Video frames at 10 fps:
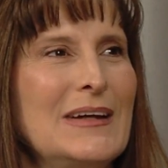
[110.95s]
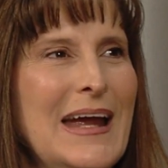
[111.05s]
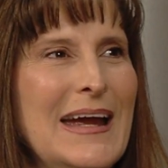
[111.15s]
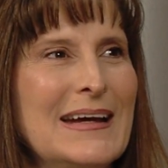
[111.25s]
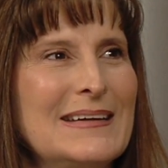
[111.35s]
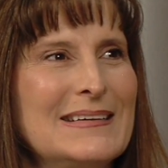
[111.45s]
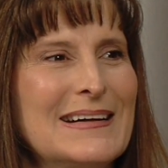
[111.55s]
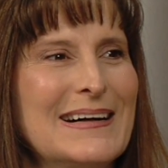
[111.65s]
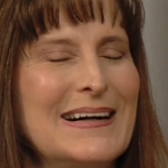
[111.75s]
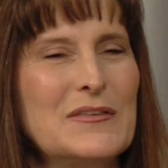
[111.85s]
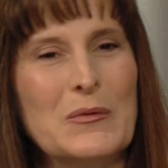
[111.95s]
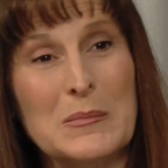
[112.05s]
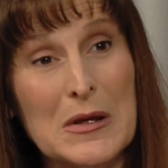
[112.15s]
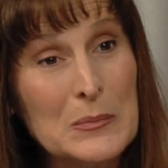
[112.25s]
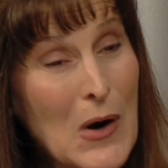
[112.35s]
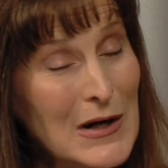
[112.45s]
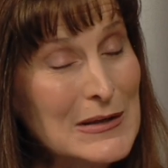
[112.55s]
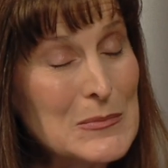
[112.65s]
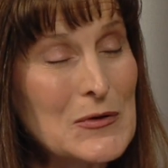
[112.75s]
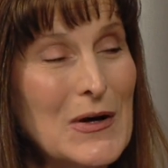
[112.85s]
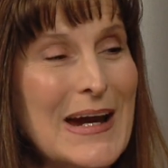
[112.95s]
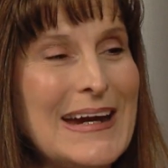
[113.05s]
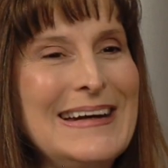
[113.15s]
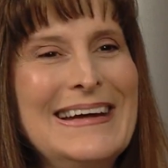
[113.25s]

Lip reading: And if you want to be a part of the parade,